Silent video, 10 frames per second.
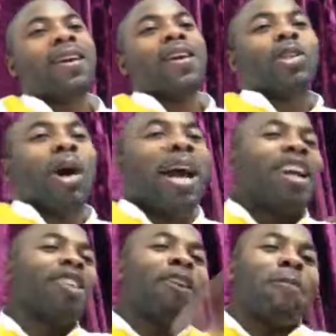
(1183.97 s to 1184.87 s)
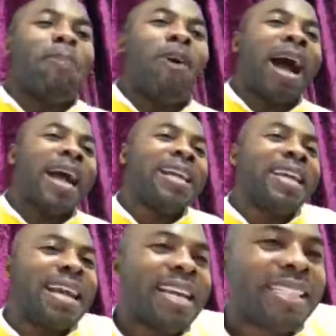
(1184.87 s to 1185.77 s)
So a lot of people are in
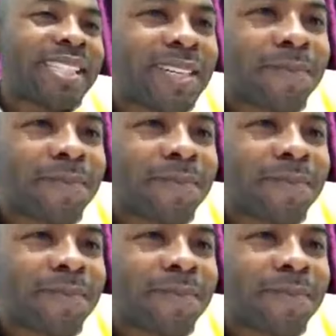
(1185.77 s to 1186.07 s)
the east.